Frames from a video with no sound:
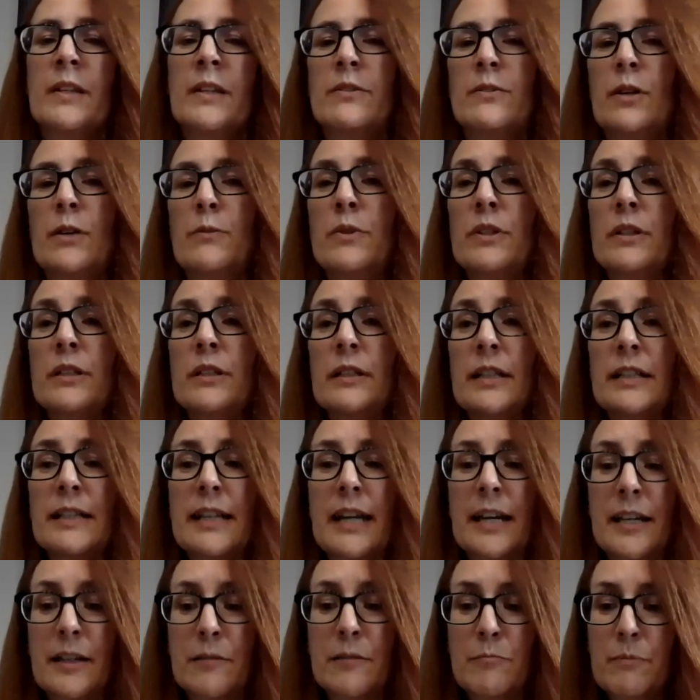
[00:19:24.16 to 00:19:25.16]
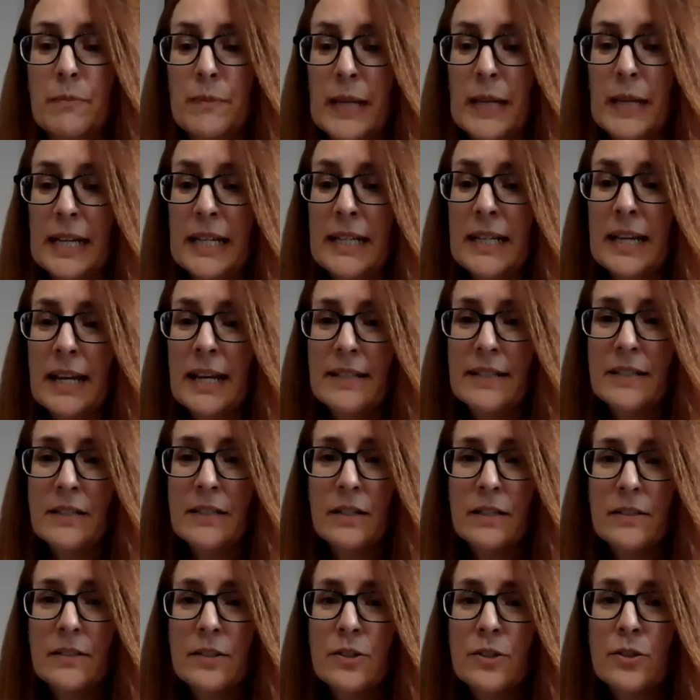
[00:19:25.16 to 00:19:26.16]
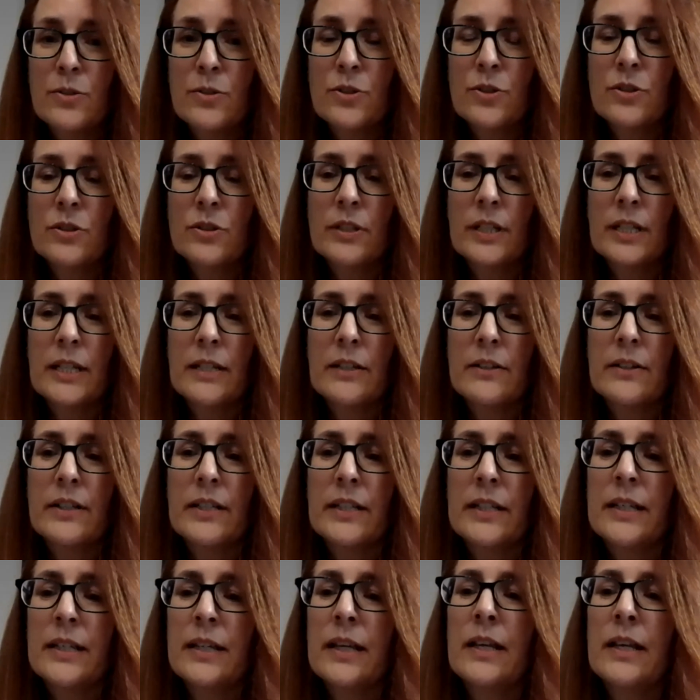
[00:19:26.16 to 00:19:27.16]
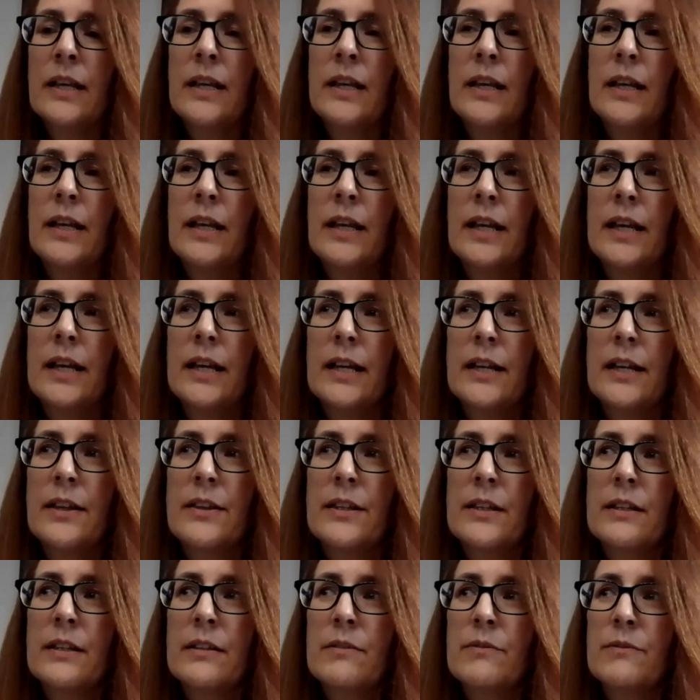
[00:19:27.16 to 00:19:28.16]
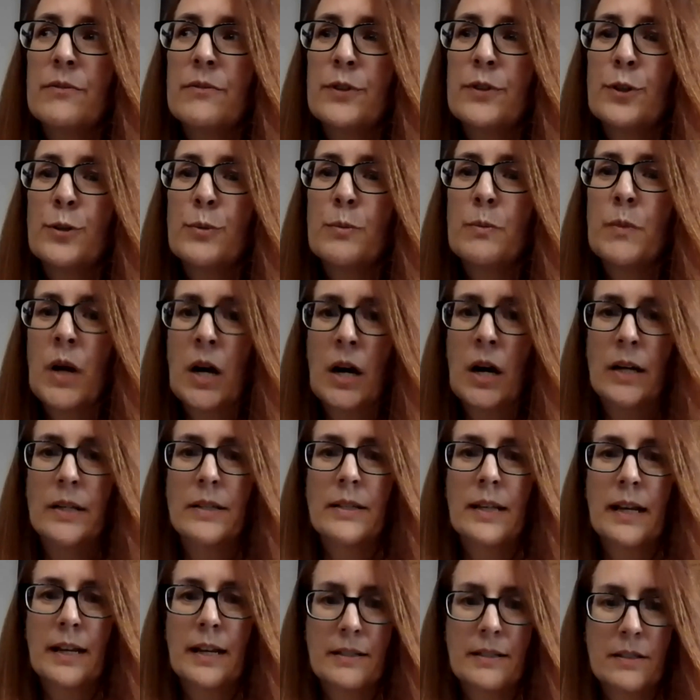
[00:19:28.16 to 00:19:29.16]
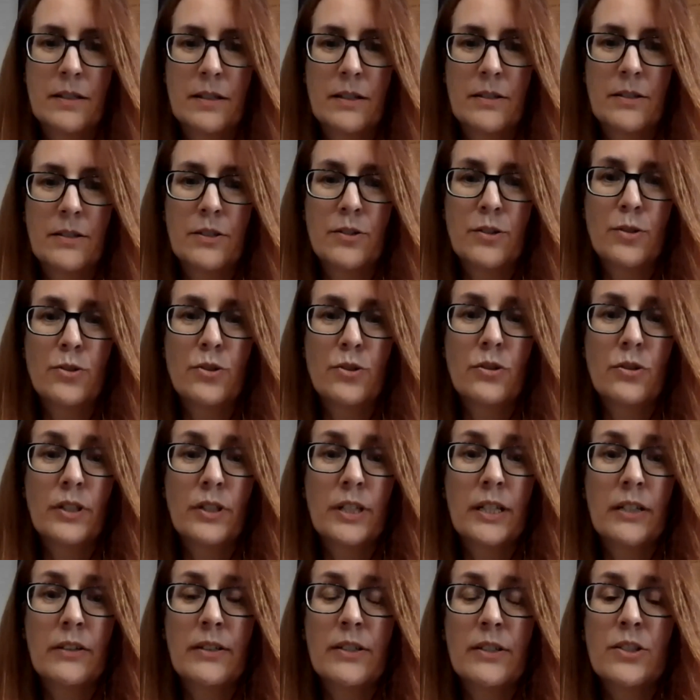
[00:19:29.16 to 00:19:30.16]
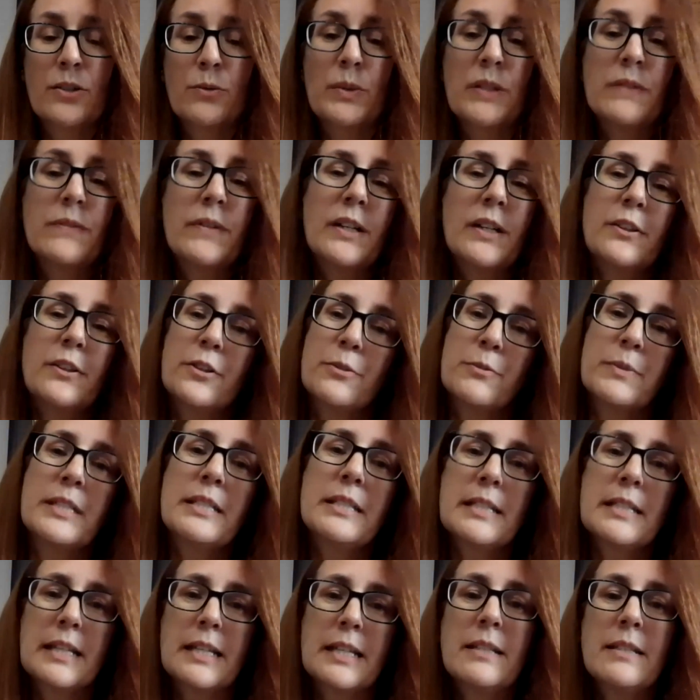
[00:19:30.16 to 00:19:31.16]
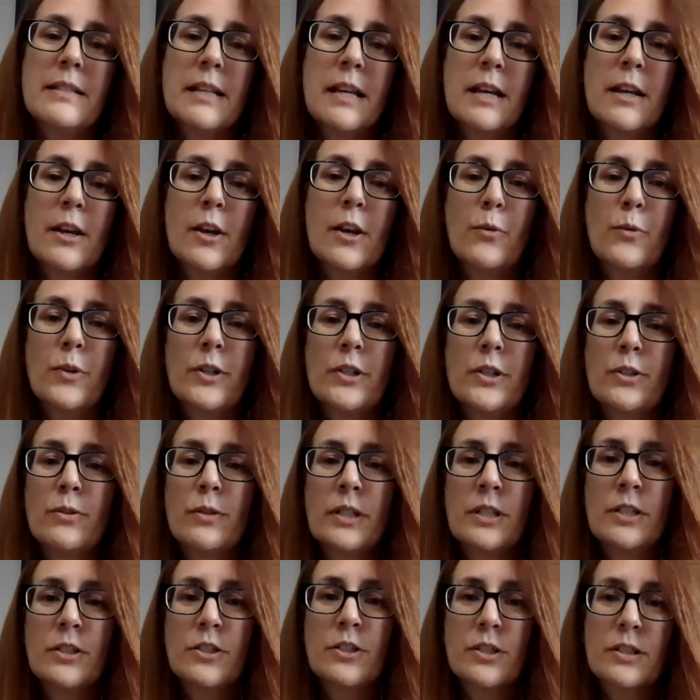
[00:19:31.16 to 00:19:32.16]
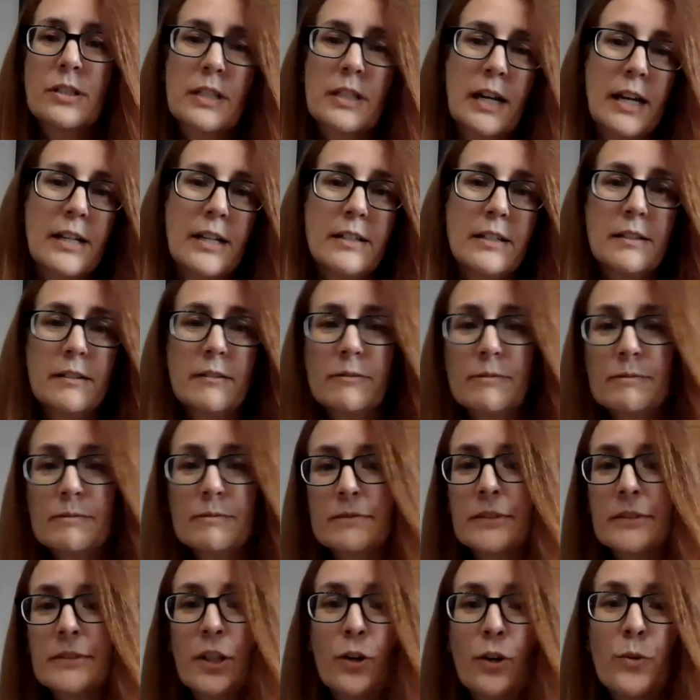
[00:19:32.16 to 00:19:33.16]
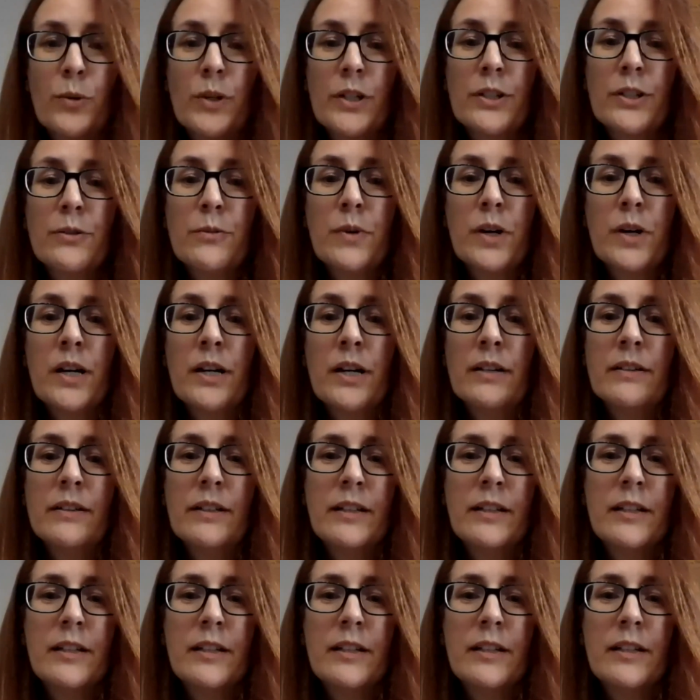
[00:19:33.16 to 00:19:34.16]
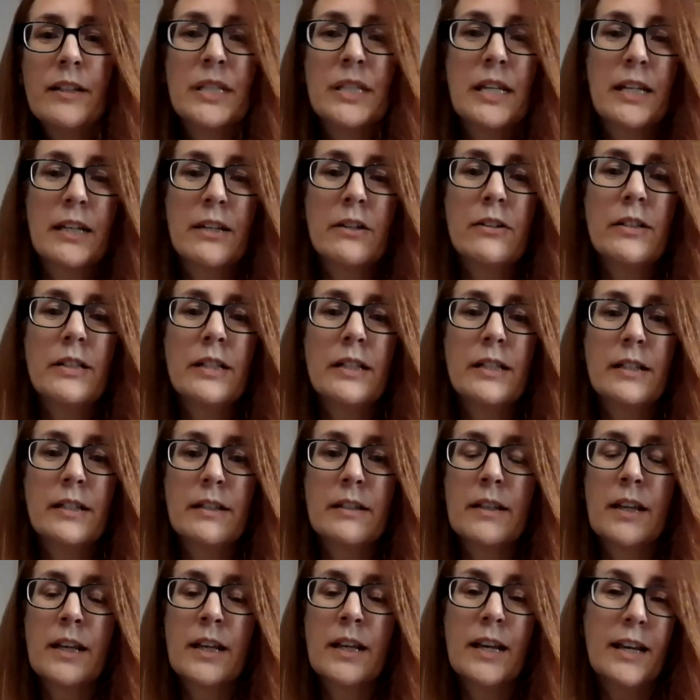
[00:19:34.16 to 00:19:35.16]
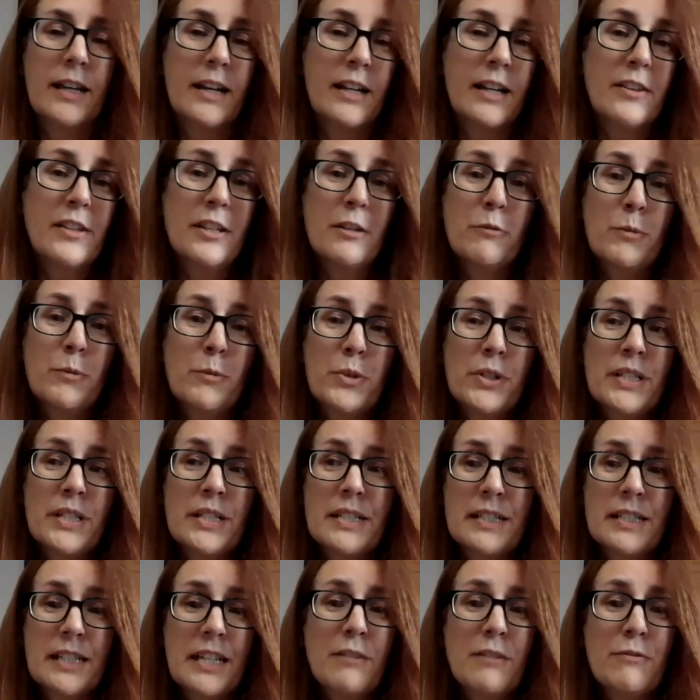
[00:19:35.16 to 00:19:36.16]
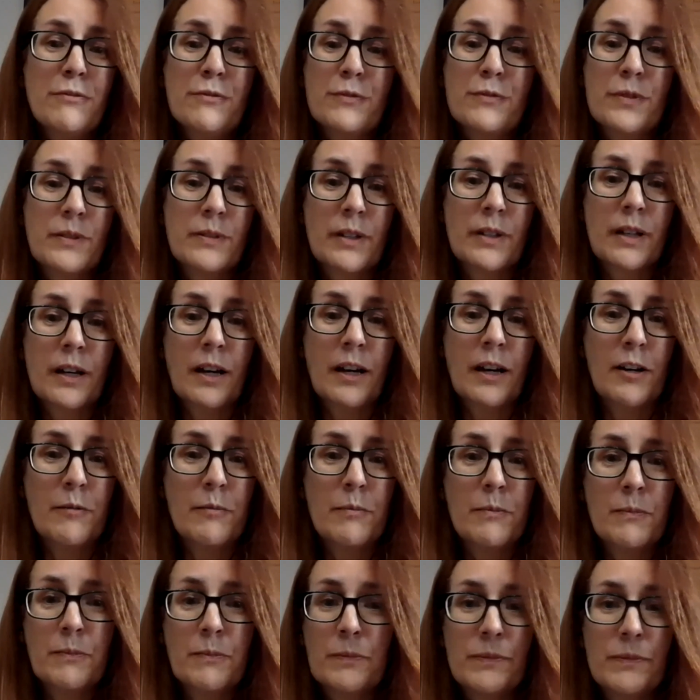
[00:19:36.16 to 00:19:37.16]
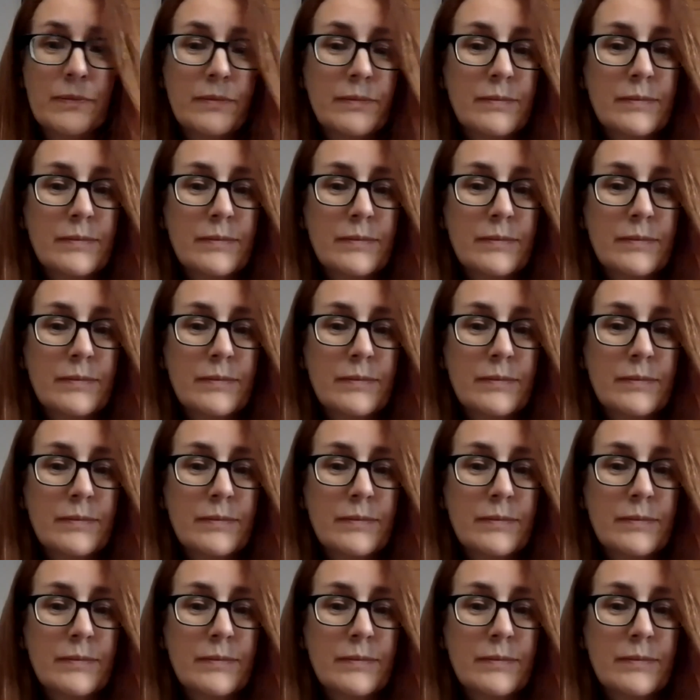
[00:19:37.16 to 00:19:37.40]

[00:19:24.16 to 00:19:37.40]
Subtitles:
So I really like that. And Maine has constitutional carry, and I think Vermont has constitutional carry. So we've got 3 states where you can just kind of go where you want and be carrying. And I think we're pretty safe. We're